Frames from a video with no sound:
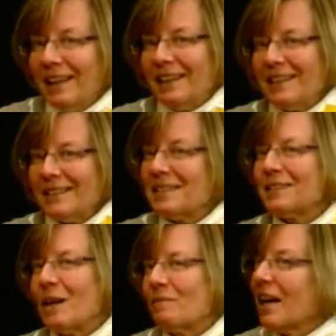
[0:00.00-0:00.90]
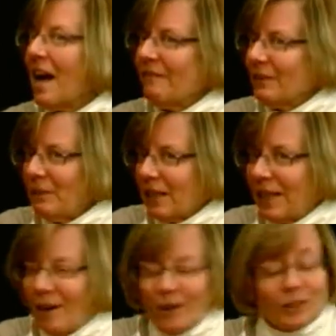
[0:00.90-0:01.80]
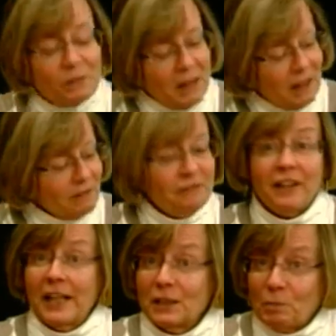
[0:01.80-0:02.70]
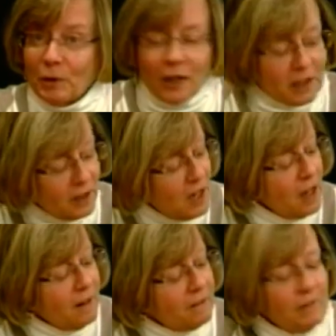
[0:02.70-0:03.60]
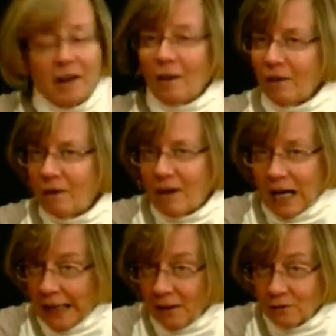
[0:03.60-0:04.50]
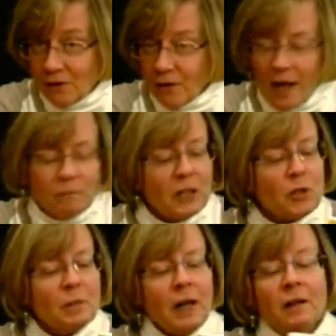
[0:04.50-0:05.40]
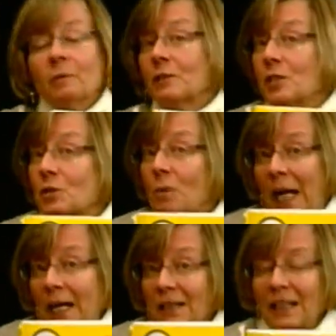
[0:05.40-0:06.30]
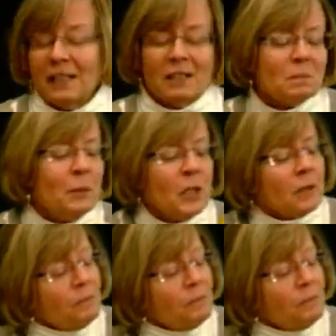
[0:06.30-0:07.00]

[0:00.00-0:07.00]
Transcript: This is something everybody knows about. Facebook although I don't know that much about it, which is why I like this book.